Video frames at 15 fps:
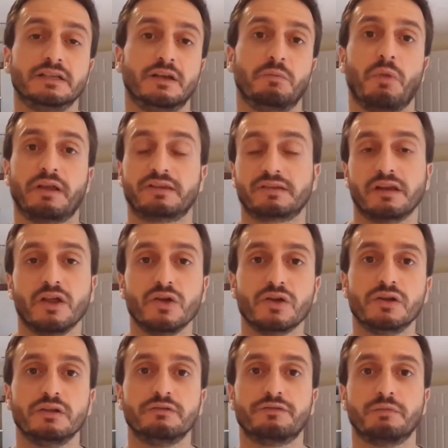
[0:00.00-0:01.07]
you know, my
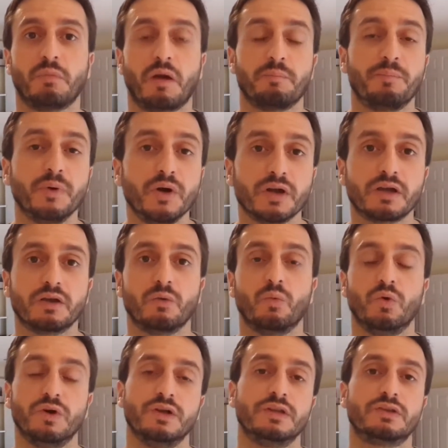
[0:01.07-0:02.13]
slogan for my book
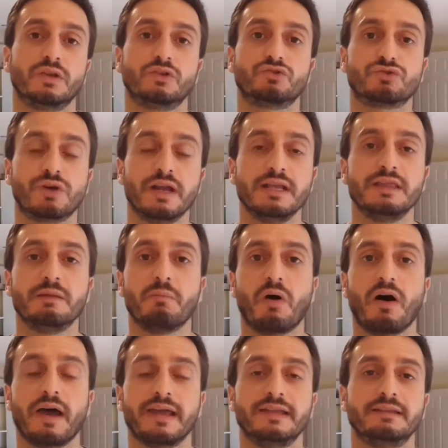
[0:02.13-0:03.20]
was train the
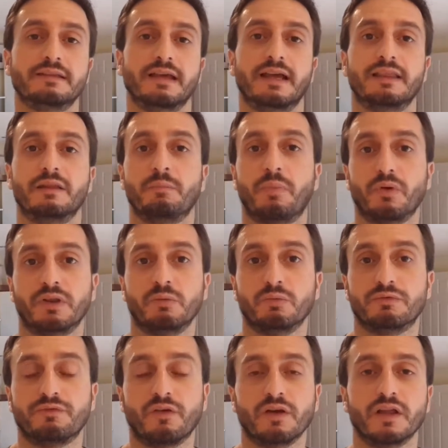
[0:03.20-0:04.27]
mind and the body
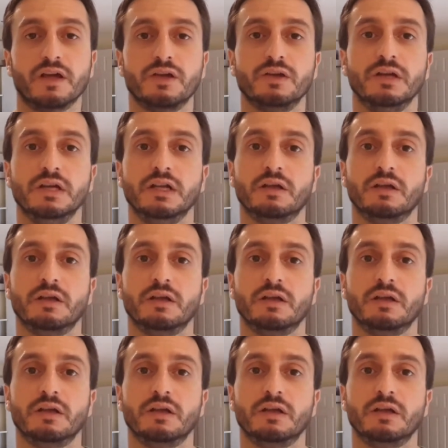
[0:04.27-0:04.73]
will follow.